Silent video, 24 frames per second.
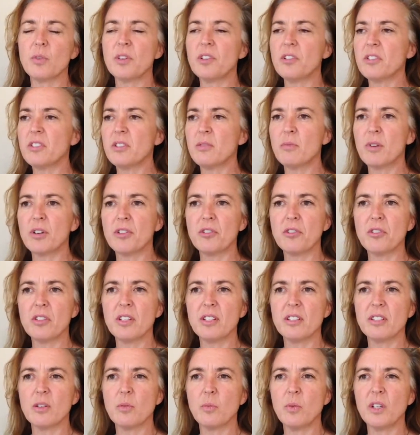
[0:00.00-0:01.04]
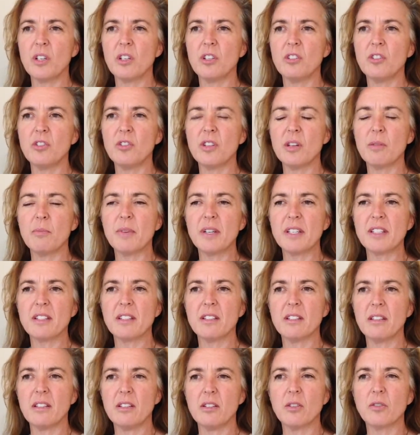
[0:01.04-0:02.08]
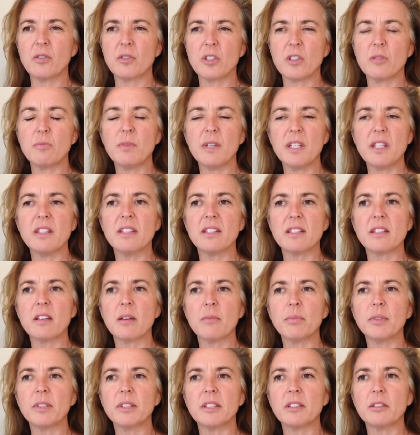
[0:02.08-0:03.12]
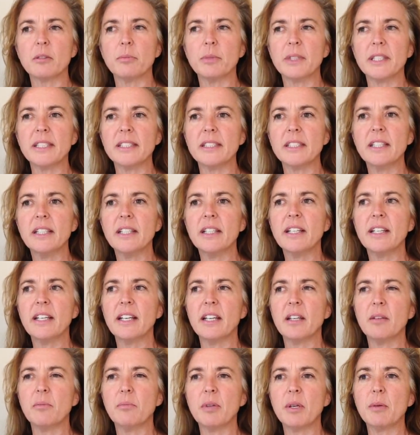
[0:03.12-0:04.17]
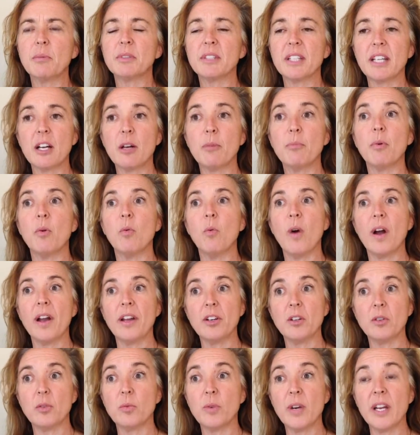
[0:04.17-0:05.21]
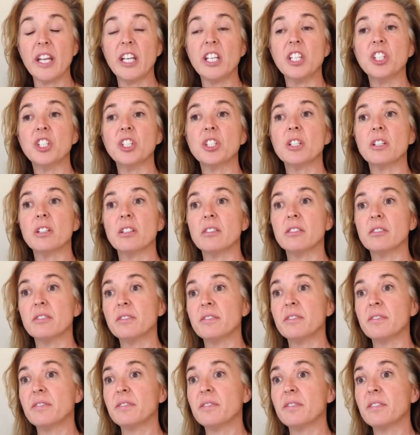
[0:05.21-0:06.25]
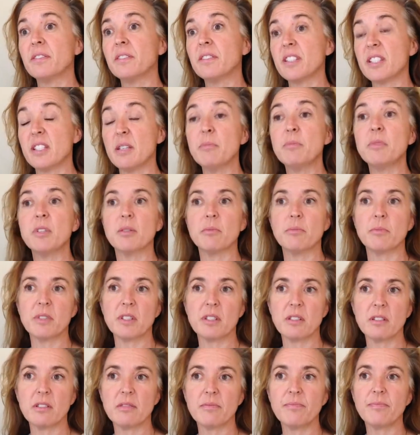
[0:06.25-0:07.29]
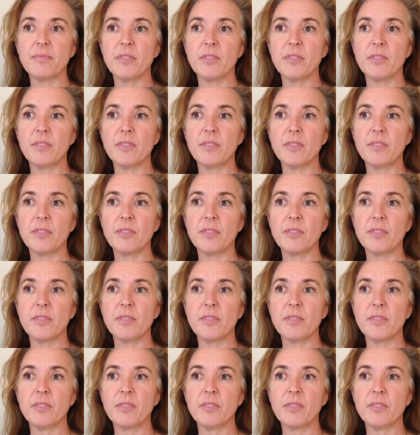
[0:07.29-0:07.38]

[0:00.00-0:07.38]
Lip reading: What are some other things that we could do that might, speed this up a little bit and be able to help a wider range of symptoms,